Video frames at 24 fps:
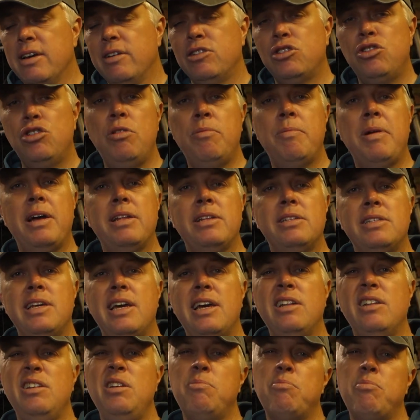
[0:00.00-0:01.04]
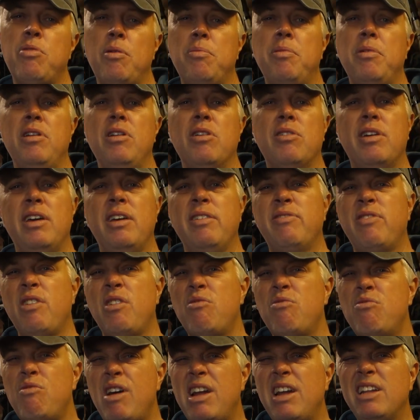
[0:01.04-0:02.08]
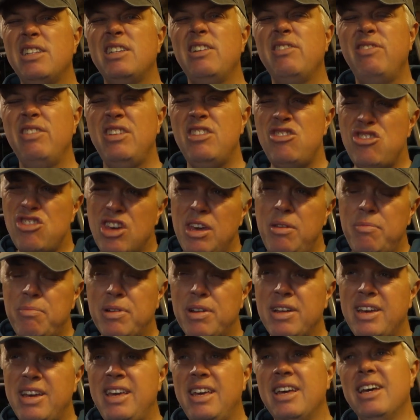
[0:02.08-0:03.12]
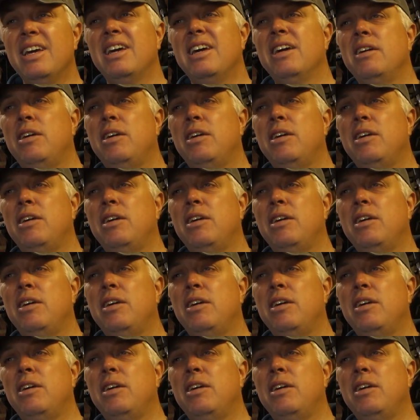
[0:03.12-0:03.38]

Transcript: Two-man tent, you're probably looking for a relatively cheaply,